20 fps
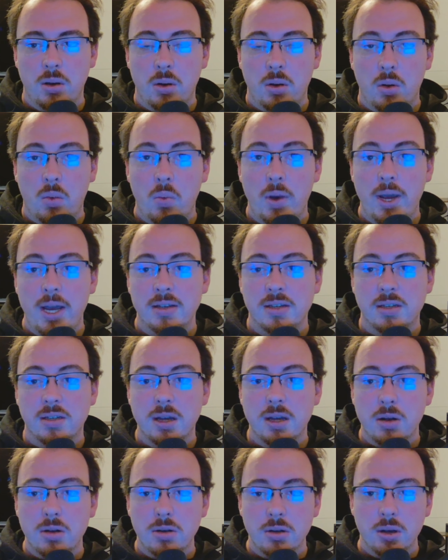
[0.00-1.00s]
We can
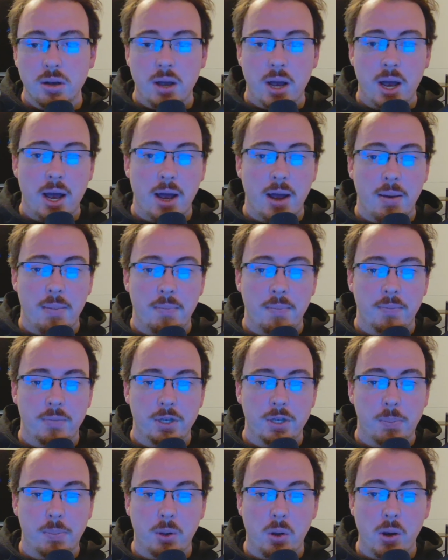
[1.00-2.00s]
still
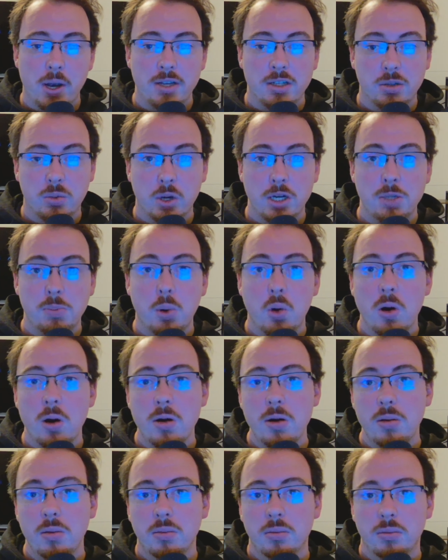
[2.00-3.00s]
deploy Switchboard
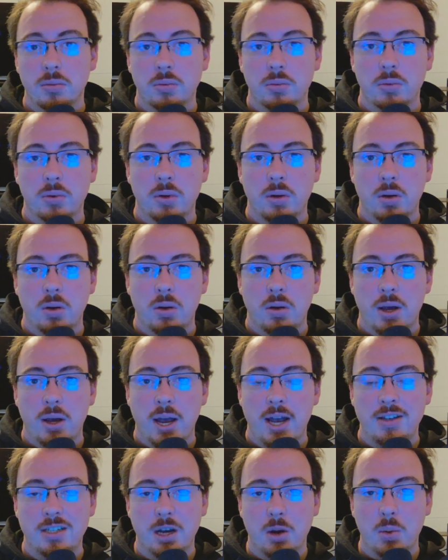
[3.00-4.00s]

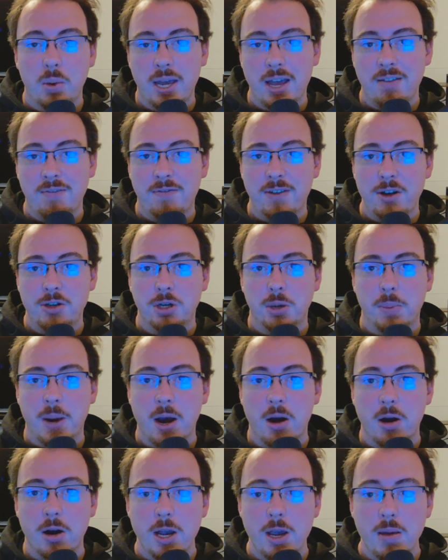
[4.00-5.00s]
until we get feature
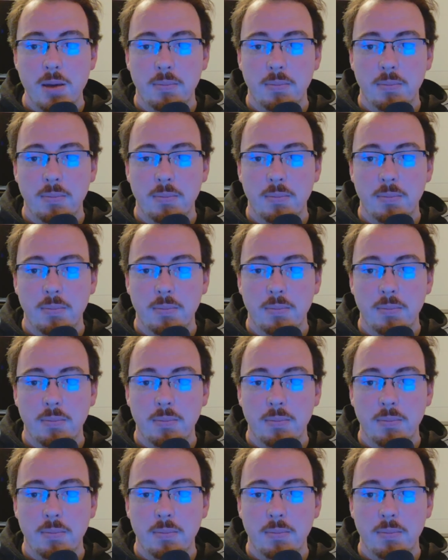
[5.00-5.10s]
parity.